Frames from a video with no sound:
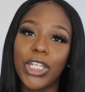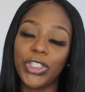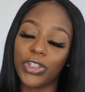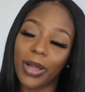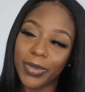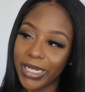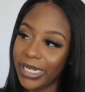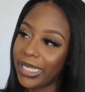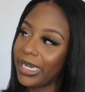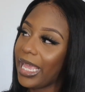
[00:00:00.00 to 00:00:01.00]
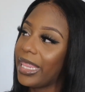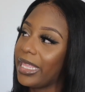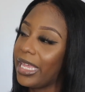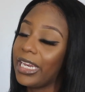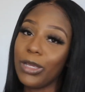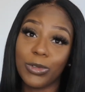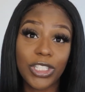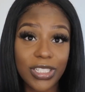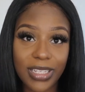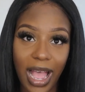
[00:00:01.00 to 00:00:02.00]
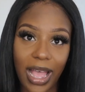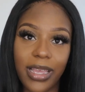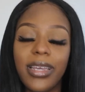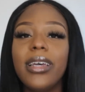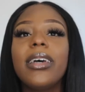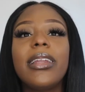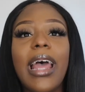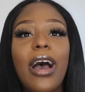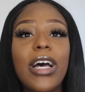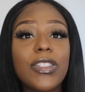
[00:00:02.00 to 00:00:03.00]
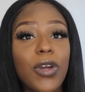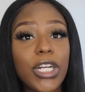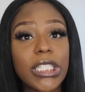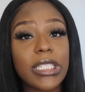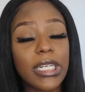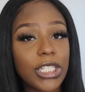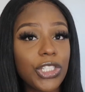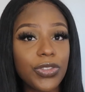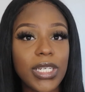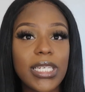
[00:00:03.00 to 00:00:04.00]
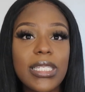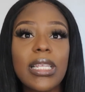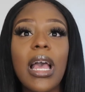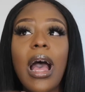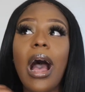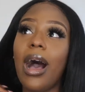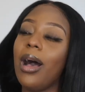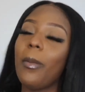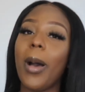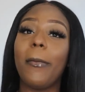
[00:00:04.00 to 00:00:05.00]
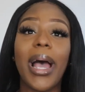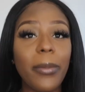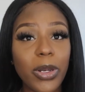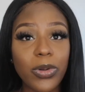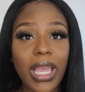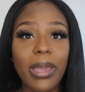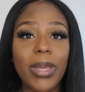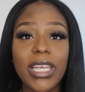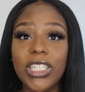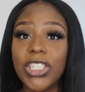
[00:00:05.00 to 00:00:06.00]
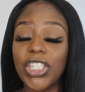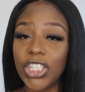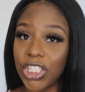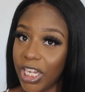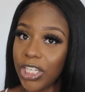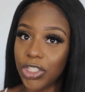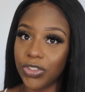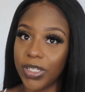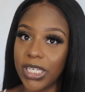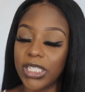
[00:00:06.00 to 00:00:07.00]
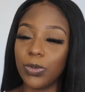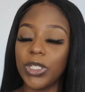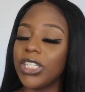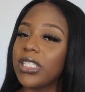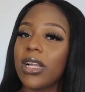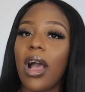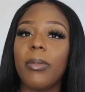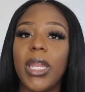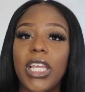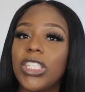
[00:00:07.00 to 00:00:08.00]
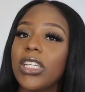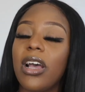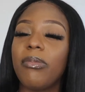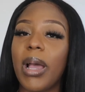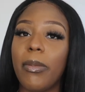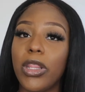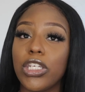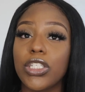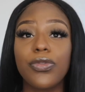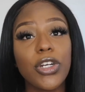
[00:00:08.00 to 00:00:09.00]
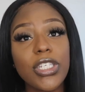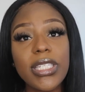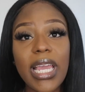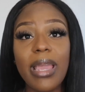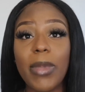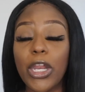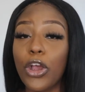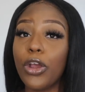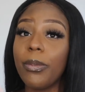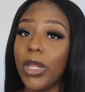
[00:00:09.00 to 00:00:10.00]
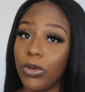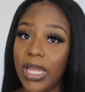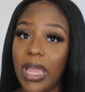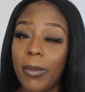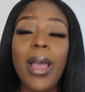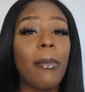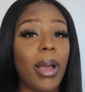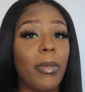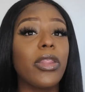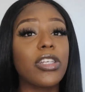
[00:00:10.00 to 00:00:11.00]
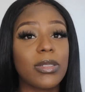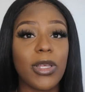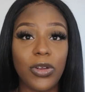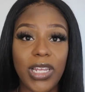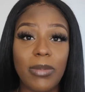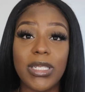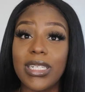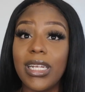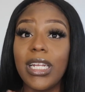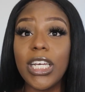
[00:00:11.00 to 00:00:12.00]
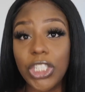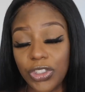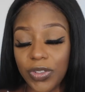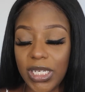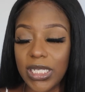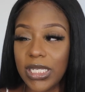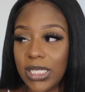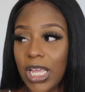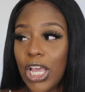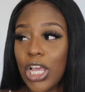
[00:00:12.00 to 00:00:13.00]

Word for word: dropped the Lynn and then it was just Kaya. Now as far as Katrice, um, my middle name is Shantrice which is a combination of my mother's first name and her middle name. My mother's middle name is Latrice